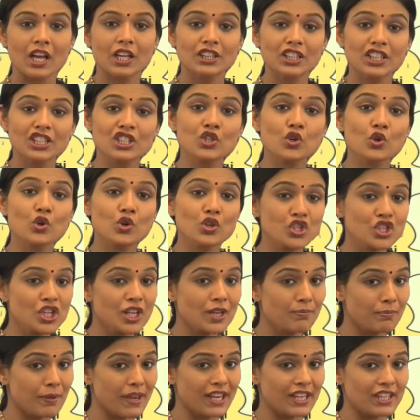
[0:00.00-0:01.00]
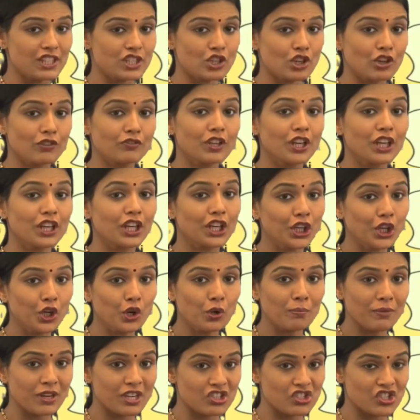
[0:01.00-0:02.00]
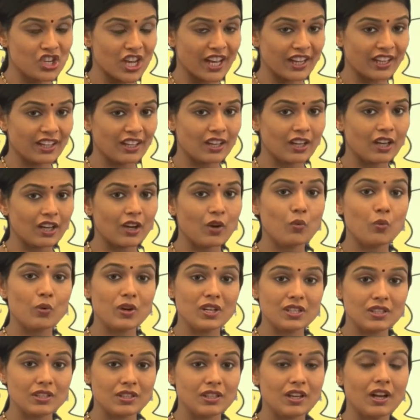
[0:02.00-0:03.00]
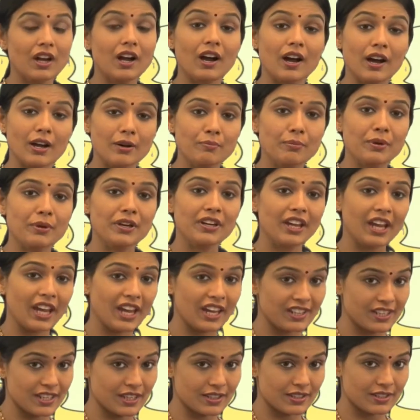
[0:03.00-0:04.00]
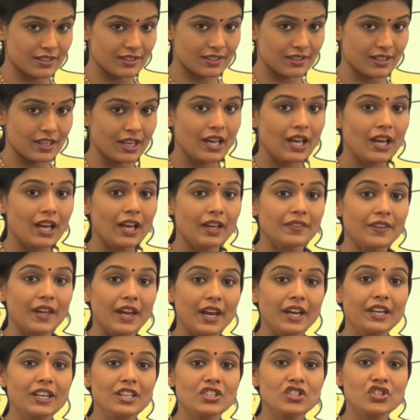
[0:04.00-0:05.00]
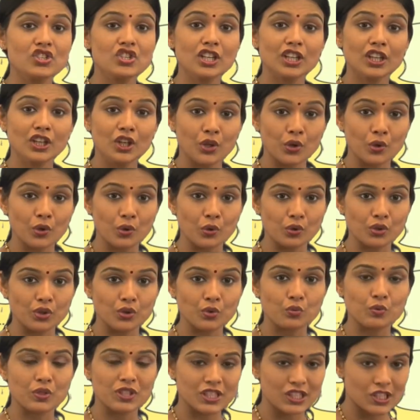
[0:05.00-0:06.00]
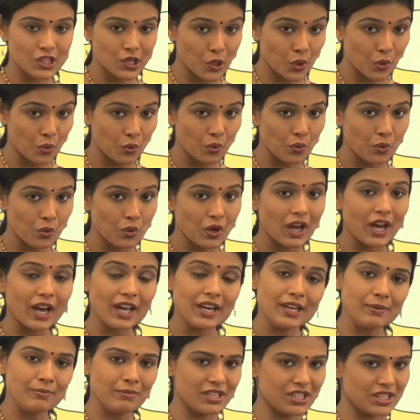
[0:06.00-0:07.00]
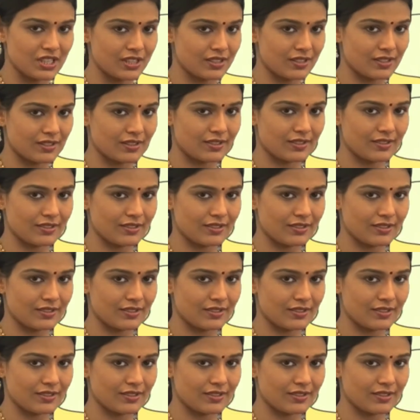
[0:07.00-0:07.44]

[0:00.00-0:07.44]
The social base of the Kuomintang was in the urban areas. The industrial growth was slow and limited.